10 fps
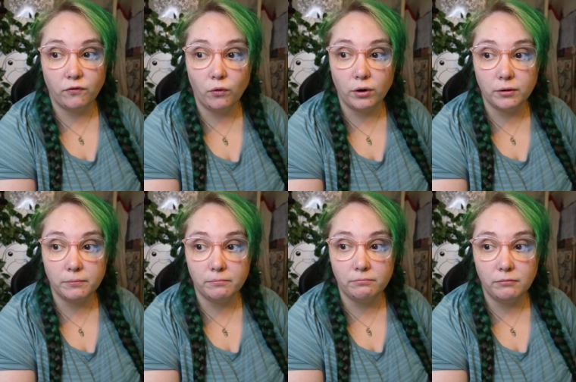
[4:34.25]
for
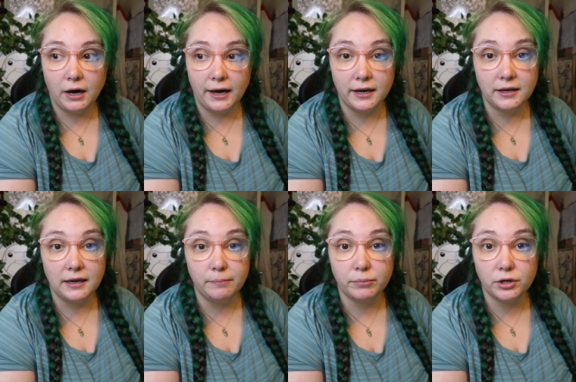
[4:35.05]
my
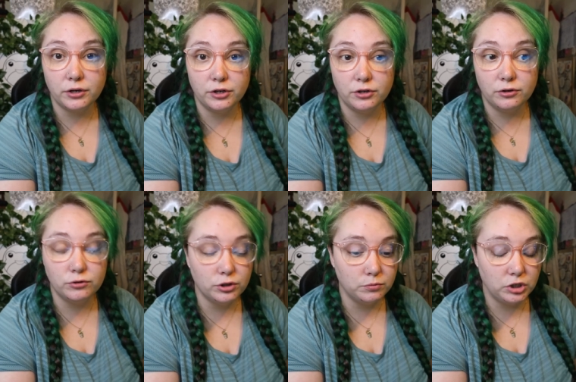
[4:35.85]
Keeper
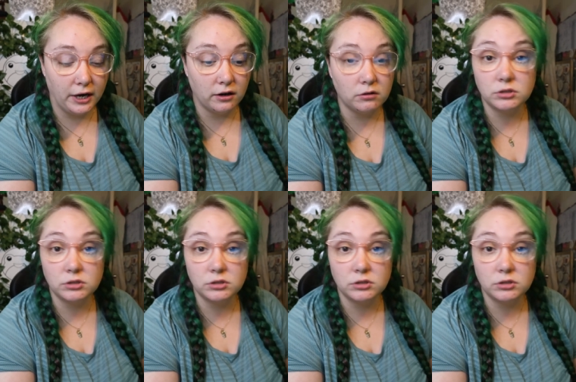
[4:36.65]
YouTube channel,